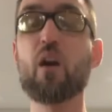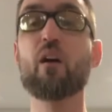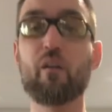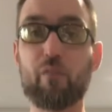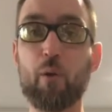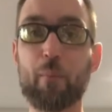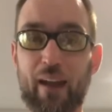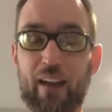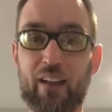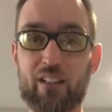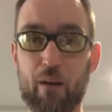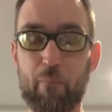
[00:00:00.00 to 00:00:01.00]
for
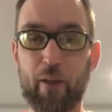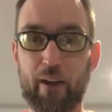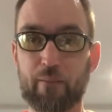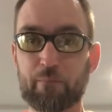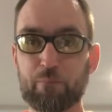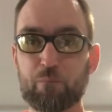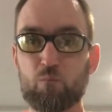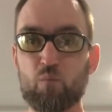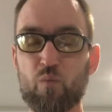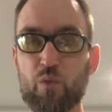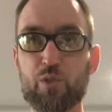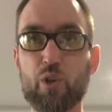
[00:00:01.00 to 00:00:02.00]
making something.
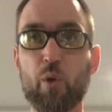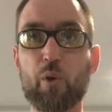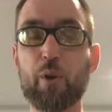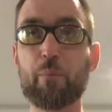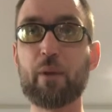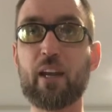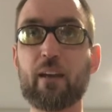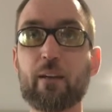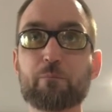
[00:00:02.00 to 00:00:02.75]
So it could be